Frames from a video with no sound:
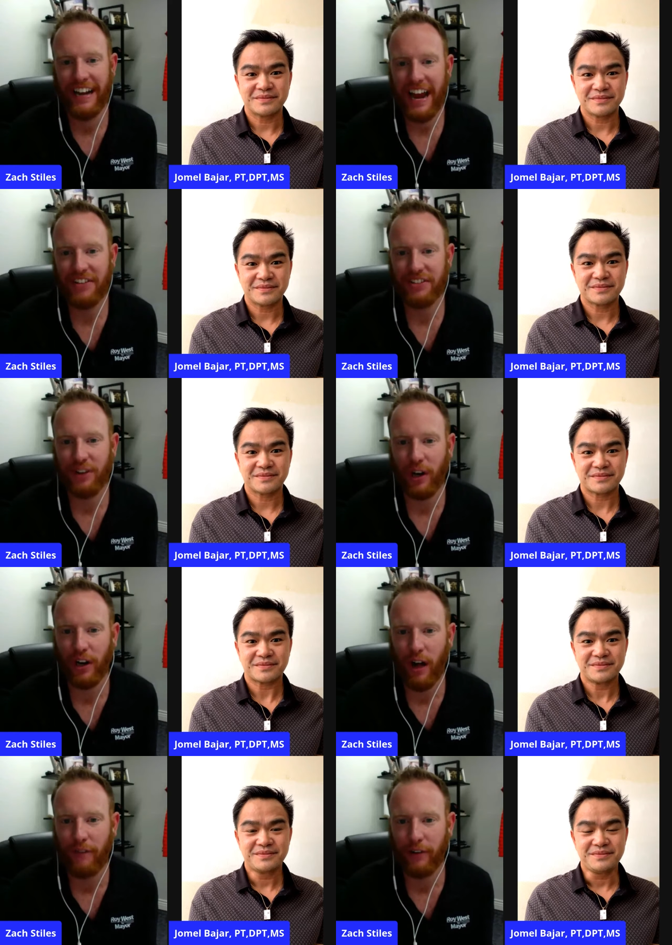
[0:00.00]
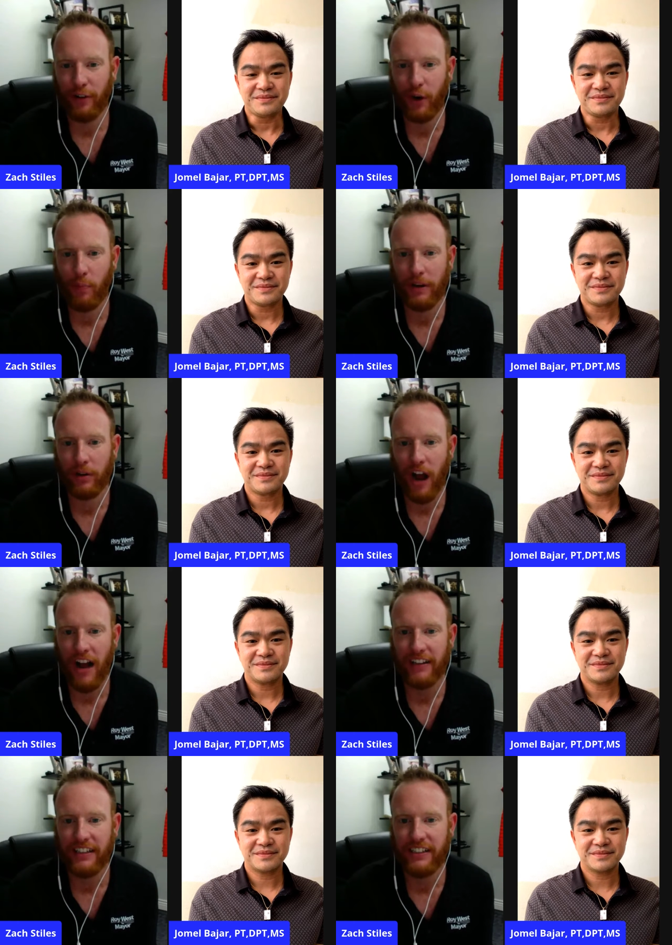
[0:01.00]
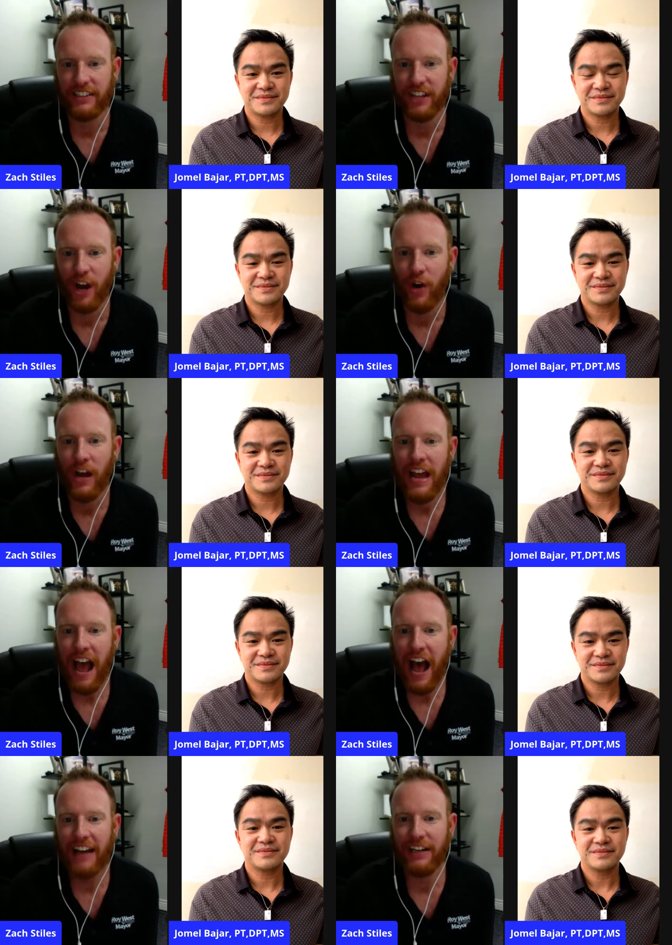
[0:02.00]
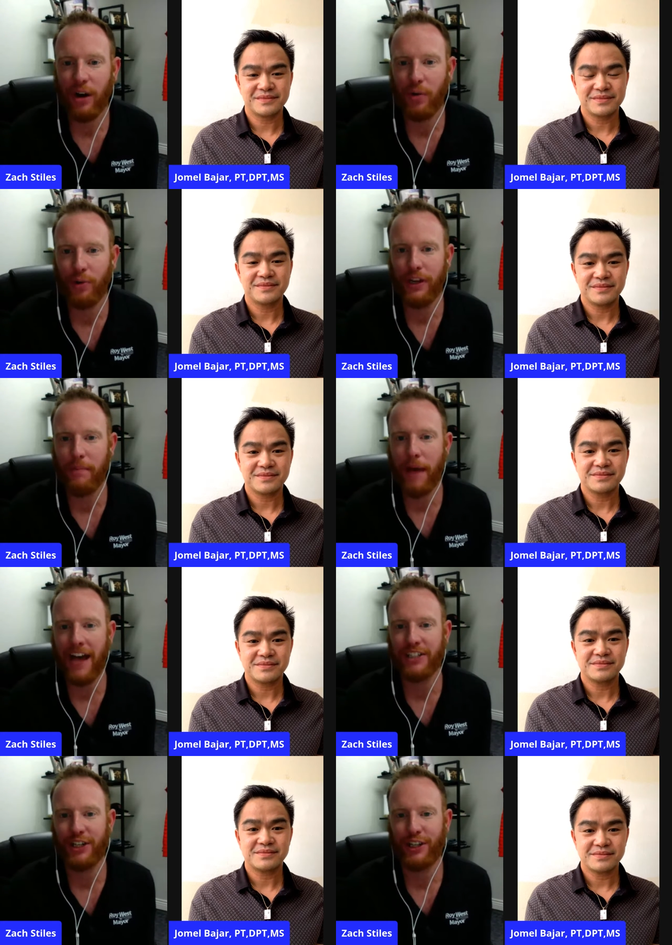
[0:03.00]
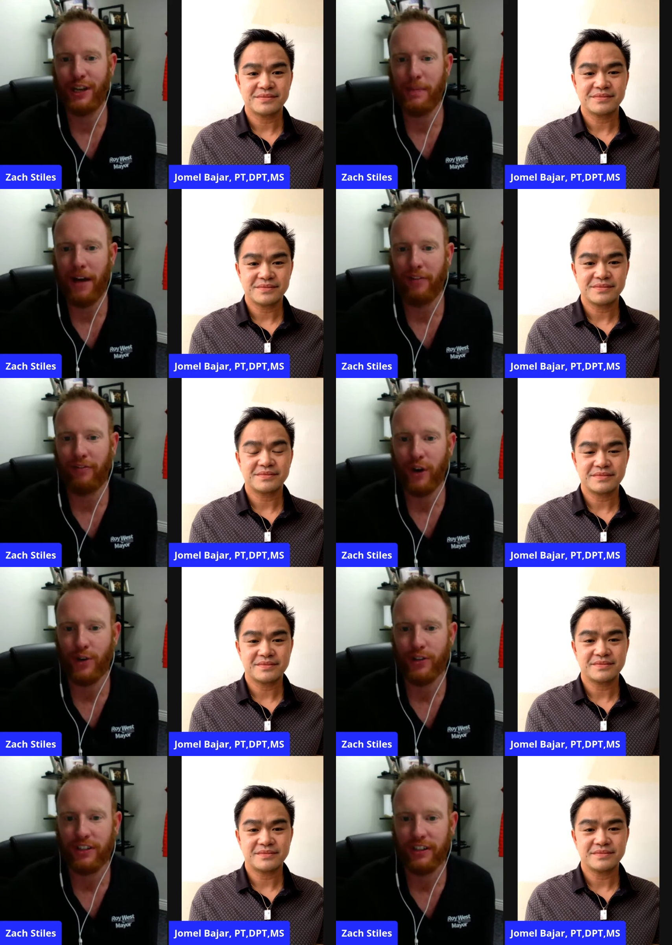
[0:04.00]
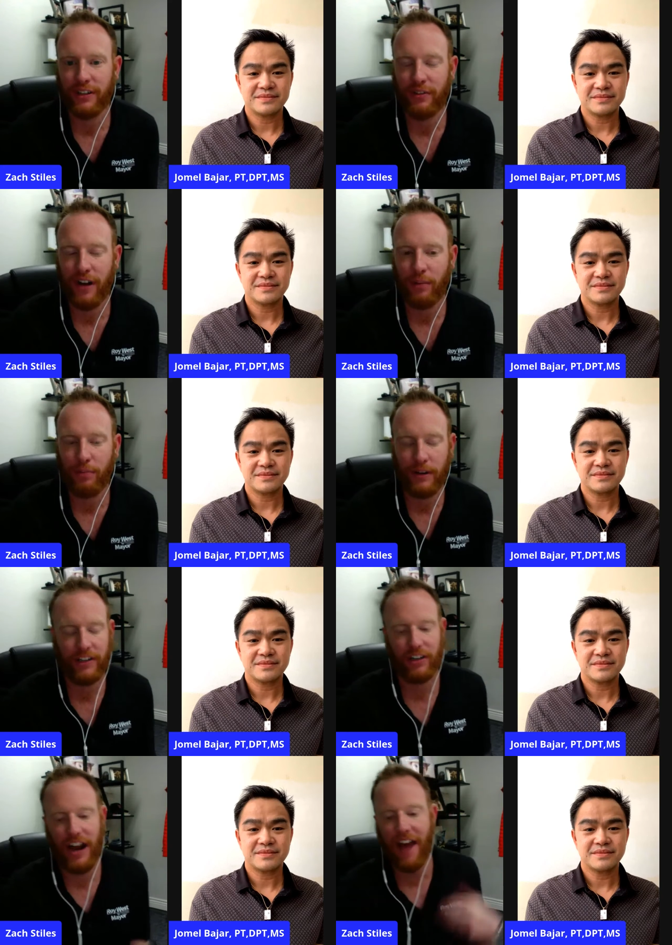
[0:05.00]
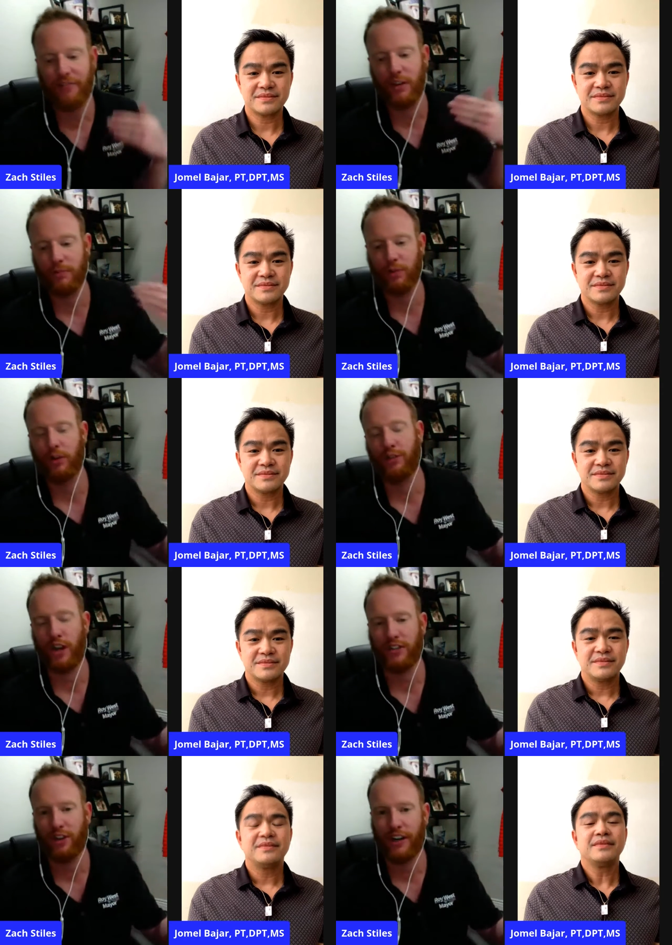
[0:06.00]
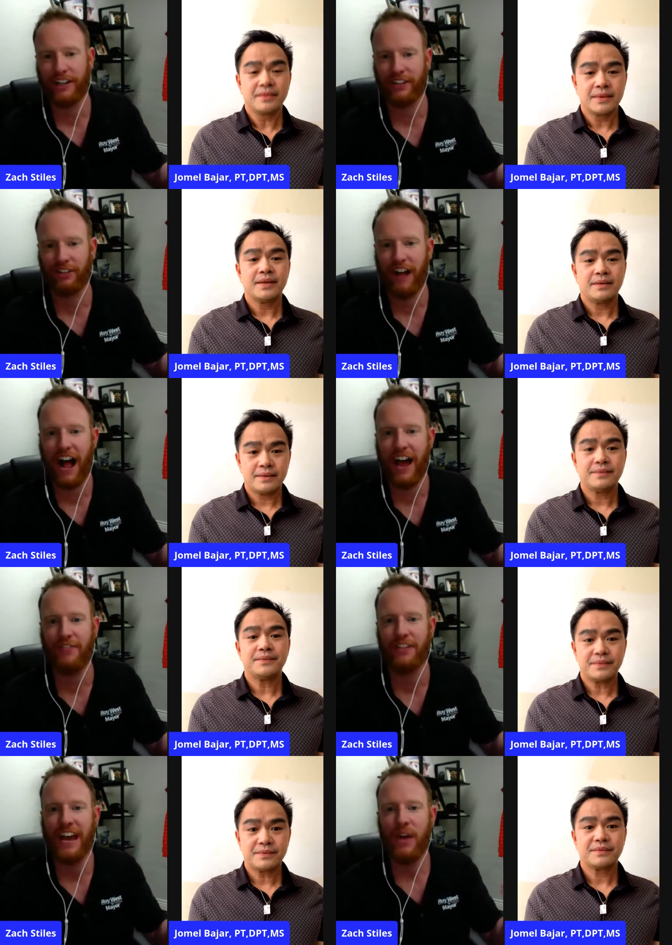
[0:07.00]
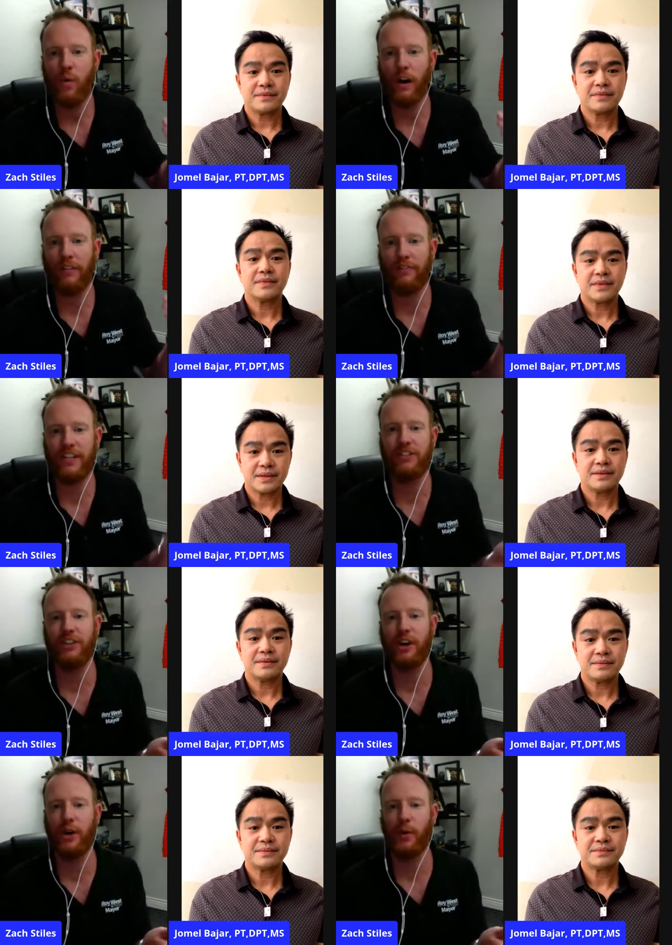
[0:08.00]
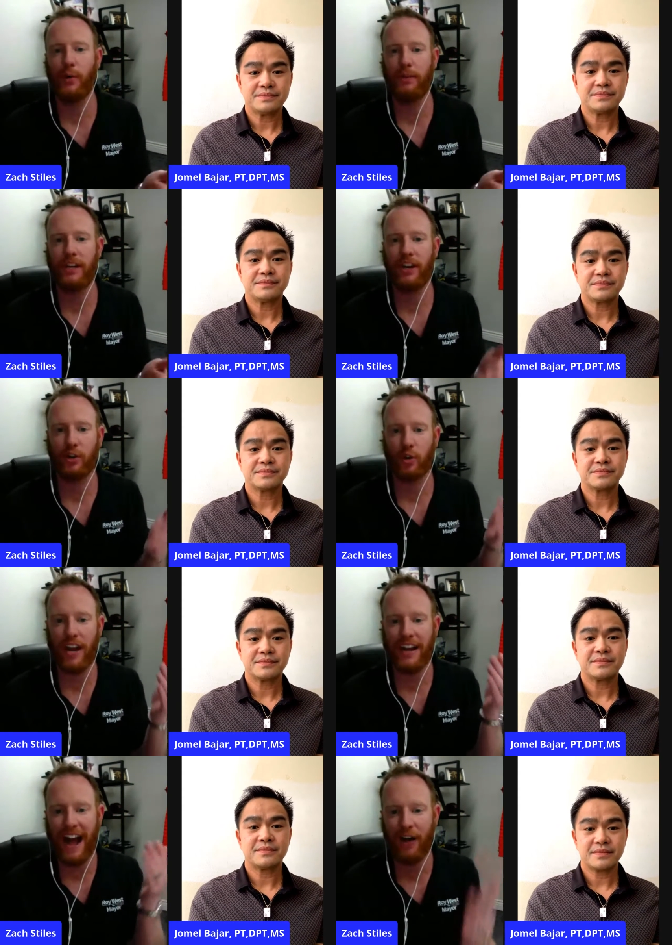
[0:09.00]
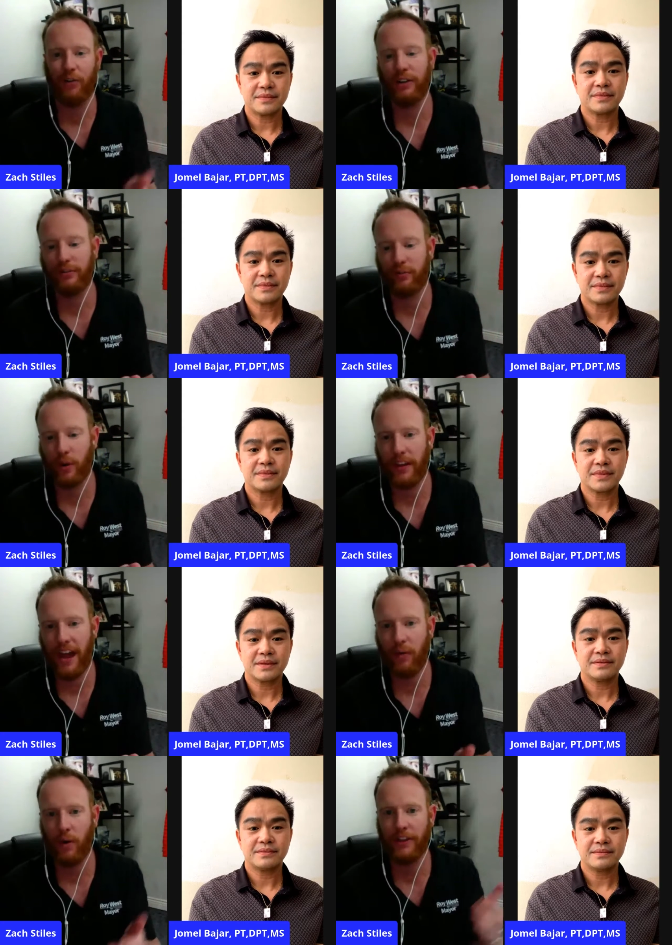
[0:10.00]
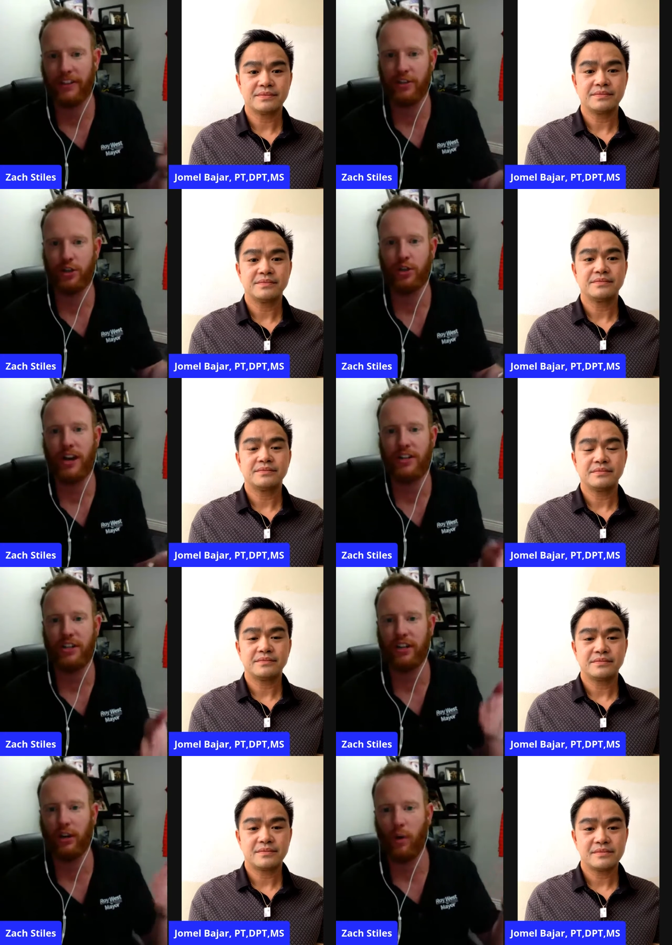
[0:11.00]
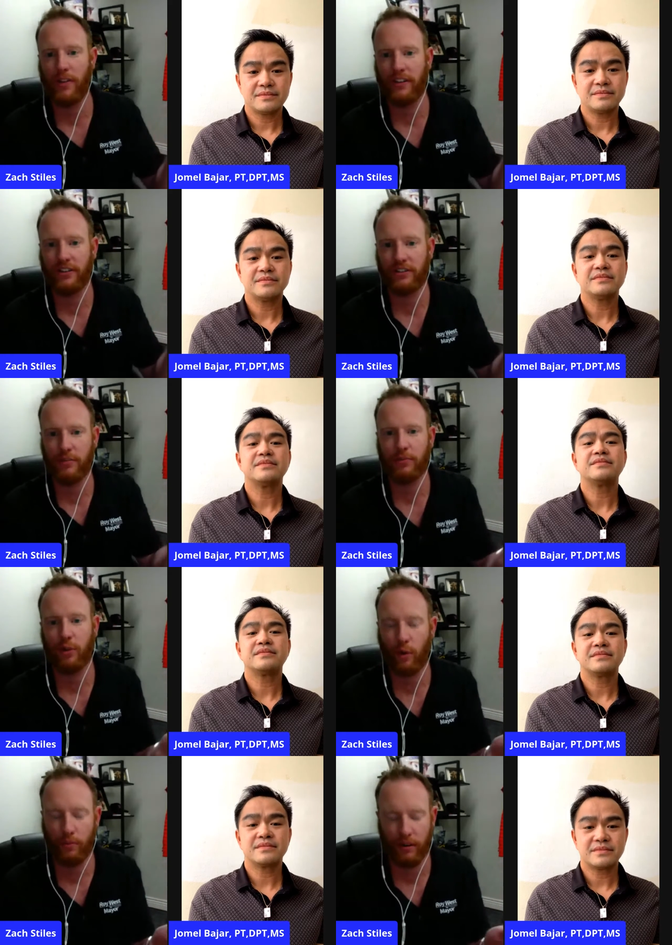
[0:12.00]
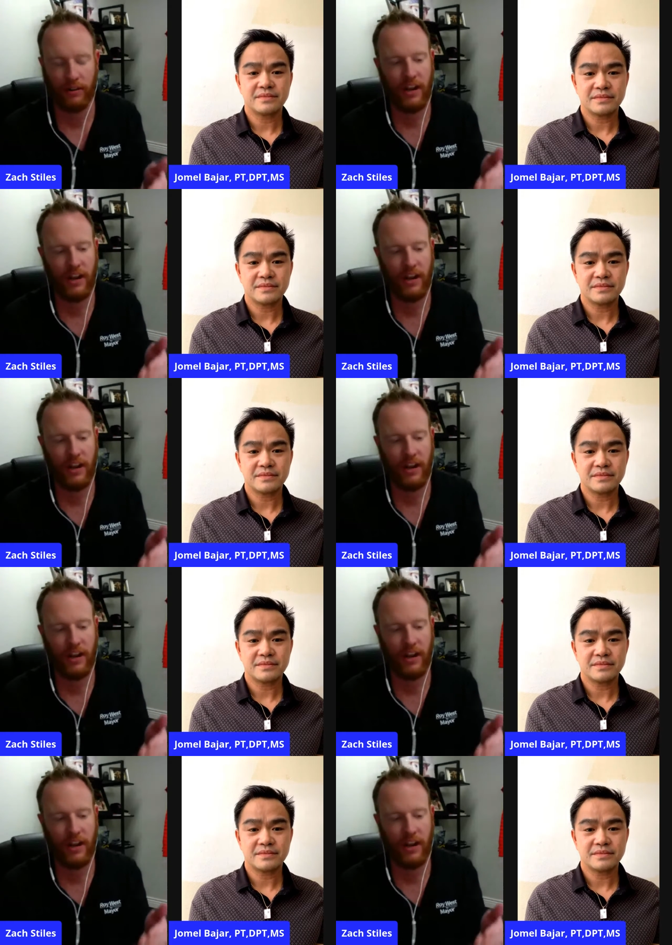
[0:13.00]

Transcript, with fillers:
Speaker 1: has started off a little bit rocky. So I can only imagine the amount of folks that are developing or have some sort of stress already in their lives, where Fesio would be a great outlet for that, whether it's stretching or whether it's some sort of